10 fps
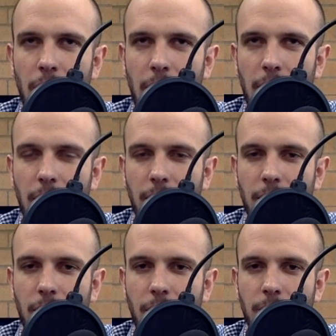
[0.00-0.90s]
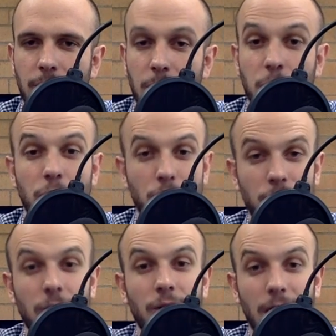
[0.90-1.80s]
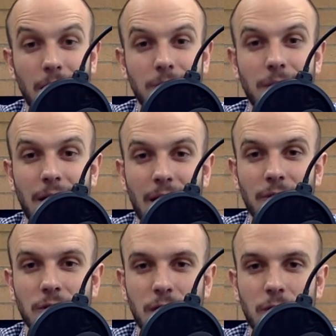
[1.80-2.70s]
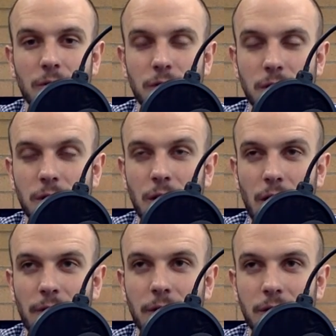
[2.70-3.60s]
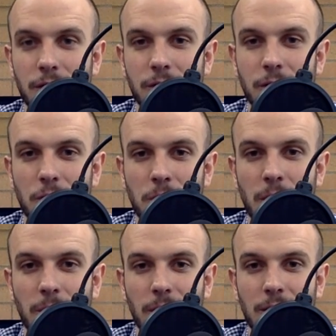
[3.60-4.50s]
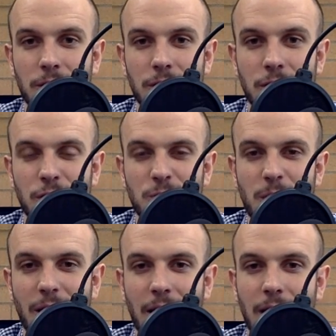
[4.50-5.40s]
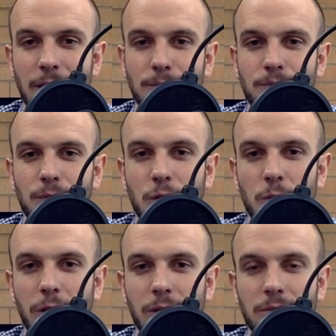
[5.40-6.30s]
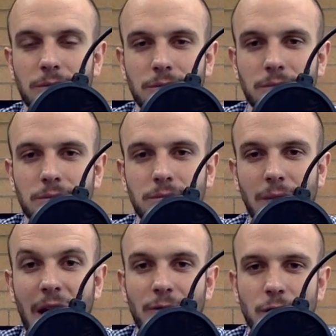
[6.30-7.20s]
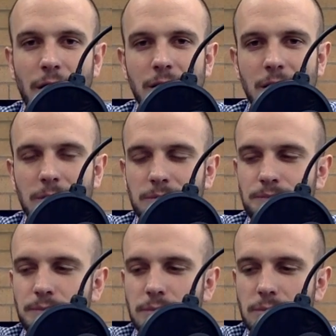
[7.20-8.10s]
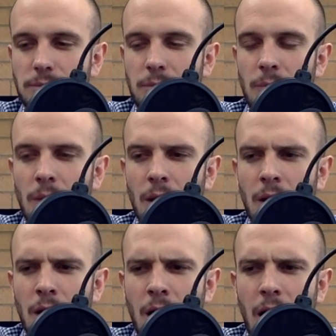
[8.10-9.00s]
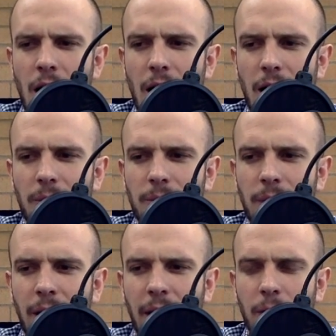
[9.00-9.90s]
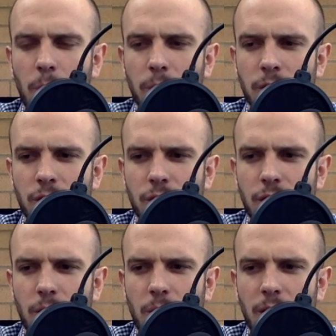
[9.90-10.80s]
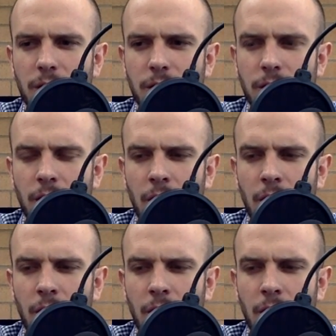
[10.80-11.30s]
And it was good to see her again. I haven't seen her since The Office, so I'm glad to see she's back at it, doing advertising. And what was interesting was